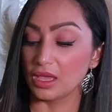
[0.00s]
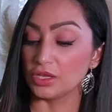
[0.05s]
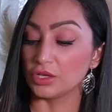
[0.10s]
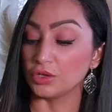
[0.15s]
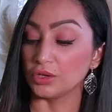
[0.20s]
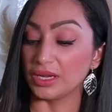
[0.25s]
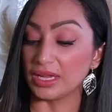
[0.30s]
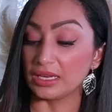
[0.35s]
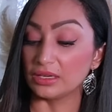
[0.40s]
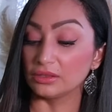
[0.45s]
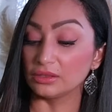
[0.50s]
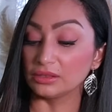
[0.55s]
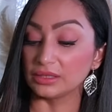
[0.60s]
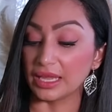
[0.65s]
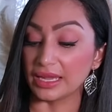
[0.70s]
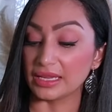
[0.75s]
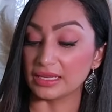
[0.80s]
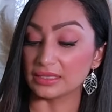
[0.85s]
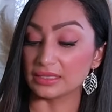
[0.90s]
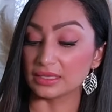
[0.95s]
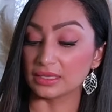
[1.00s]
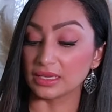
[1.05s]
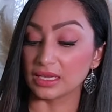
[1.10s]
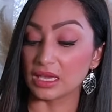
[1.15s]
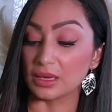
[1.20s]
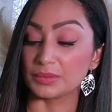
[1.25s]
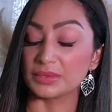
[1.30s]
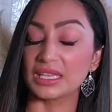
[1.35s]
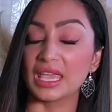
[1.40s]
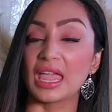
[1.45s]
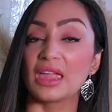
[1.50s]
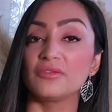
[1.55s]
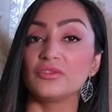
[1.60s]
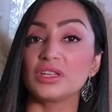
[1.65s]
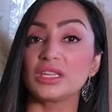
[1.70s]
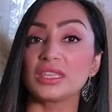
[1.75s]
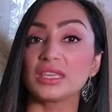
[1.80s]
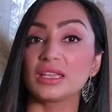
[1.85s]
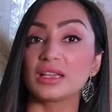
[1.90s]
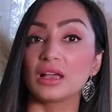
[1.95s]
Your inner light keeps
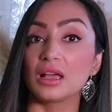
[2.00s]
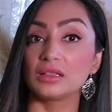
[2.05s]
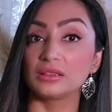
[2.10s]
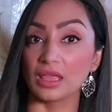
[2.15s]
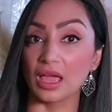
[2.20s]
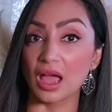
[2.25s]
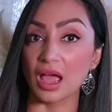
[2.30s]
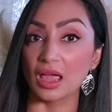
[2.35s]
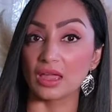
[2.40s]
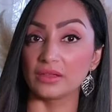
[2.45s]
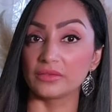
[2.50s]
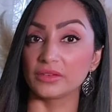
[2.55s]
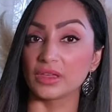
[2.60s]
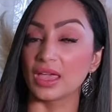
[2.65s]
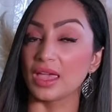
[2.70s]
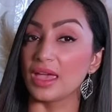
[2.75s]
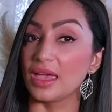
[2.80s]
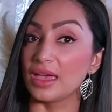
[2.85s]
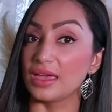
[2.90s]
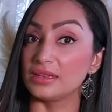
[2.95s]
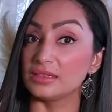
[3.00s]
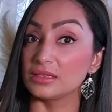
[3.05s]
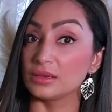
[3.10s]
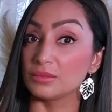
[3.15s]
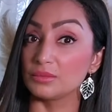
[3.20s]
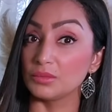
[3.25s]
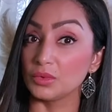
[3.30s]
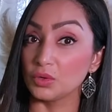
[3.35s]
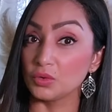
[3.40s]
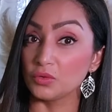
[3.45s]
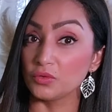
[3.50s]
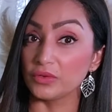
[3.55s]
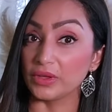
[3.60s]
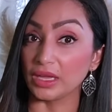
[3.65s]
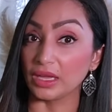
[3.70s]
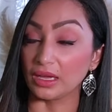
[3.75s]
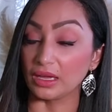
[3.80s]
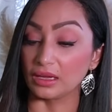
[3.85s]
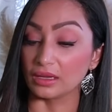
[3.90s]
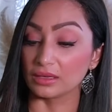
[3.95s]
everything alive and
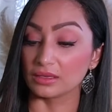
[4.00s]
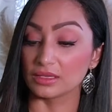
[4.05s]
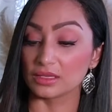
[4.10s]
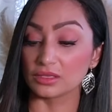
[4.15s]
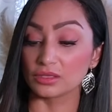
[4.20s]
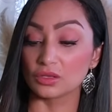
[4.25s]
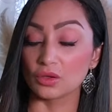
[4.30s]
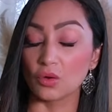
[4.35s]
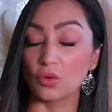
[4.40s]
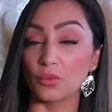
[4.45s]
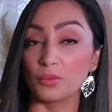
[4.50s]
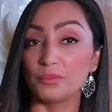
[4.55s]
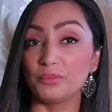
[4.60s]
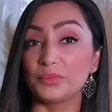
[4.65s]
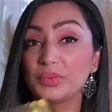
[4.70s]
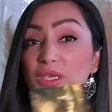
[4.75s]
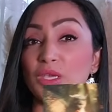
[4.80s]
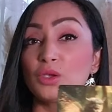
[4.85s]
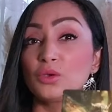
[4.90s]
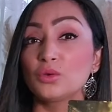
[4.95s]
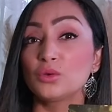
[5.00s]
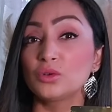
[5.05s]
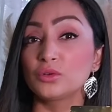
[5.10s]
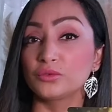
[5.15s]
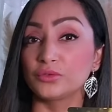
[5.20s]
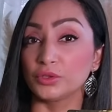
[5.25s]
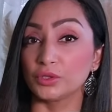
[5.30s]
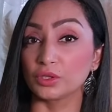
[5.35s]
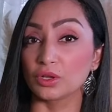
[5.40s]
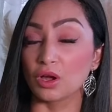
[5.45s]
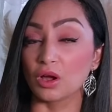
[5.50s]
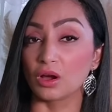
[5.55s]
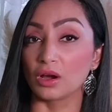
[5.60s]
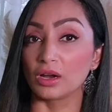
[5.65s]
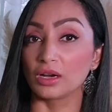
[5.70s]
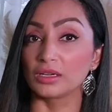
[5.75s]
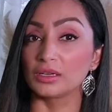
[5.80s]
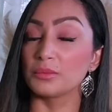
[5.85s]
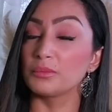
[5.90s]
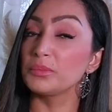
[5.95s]
moving. So beautiful
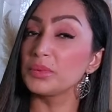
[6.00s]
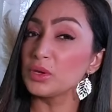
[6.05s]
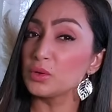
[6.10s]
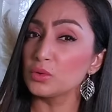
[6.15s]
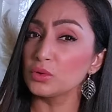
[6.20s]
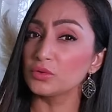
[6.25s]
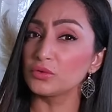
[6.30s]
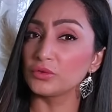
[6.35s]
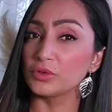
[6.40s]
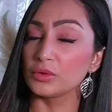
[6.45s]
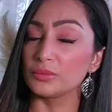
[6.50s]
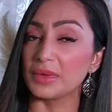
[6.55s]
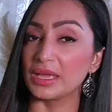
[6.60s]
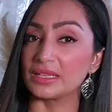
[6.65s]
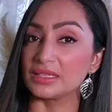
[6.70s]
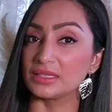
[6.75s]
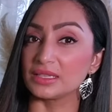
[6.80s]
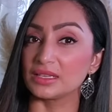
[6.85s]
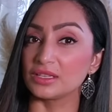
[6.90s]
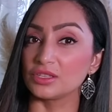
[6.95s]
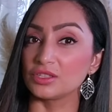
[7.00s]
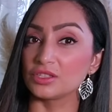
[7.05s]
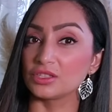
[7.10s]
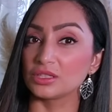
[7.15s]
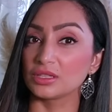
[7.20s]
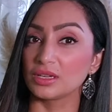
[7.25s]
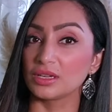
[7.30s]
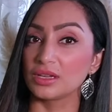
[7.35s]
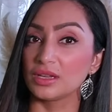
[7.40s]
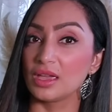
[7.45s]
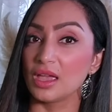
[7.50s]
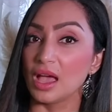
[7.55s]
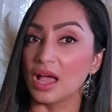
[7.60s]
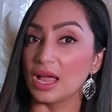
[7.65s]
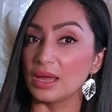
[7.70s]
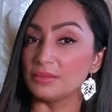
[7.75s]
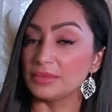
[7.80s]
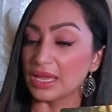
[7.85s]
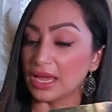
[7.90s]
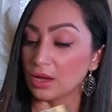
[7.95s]
card, beautiful message.
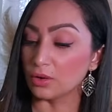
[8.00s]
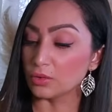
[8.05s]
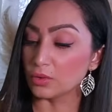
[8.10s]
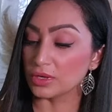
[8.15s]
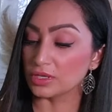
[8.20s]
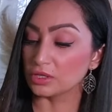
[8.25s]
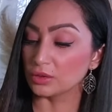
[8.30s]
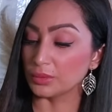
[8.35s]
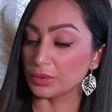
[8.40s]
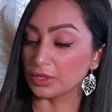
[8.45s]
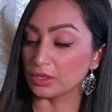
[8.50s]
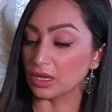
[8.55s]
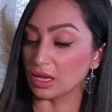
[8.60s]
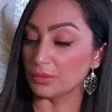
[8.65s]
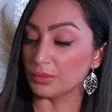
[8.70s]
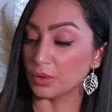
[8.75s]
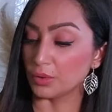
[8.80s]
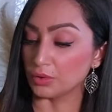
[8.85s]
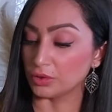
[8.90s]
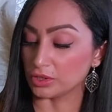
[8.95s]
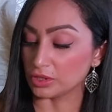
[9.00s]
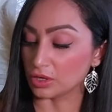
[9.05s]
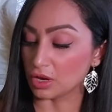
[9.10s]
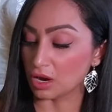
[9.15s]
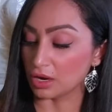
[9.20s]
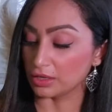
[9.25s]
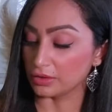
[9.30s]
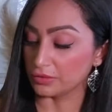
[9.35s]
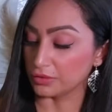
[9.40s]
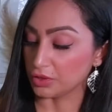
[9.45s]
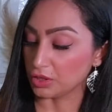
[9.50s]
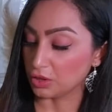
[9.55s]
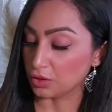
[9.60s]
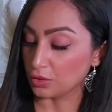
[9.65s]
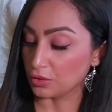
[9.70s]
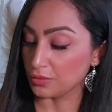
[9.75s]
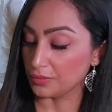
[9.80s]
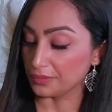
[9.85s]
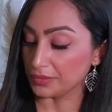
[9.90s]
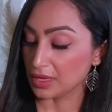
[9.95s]
I'm now going to pull a bonus card for
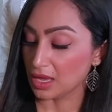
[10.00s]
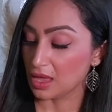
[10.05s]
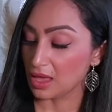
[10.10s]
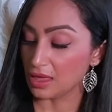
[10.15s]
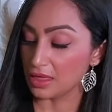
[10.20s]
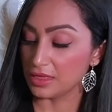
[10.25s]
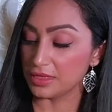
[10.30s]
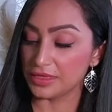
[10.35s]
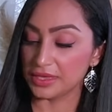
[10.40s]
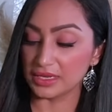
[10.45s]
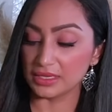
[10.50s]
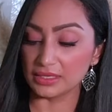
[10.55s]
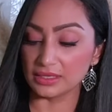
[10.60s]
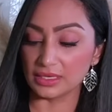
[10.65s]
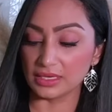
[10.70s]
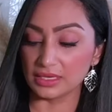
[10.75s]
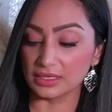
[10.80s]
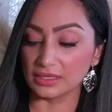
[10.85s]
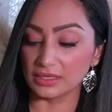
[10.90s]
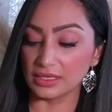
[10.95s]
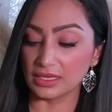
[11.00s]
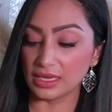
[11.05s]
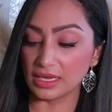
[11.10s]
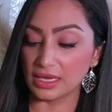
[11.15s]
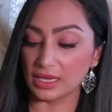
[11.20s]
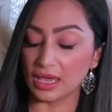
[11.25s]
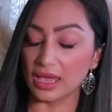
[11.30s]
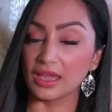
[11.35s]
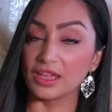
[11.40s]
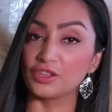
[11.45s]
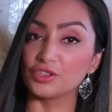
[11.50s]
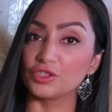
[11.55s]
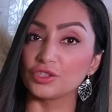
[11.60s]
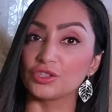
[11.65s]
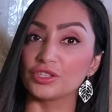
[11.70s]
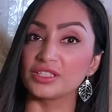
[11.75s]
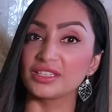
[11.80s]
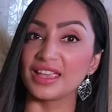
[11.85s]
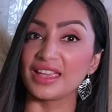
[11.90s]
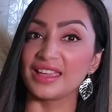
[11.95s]
you. This is the
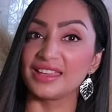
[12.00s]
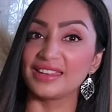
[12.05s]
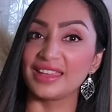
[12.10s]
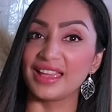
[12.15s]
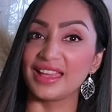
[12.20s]
Angels and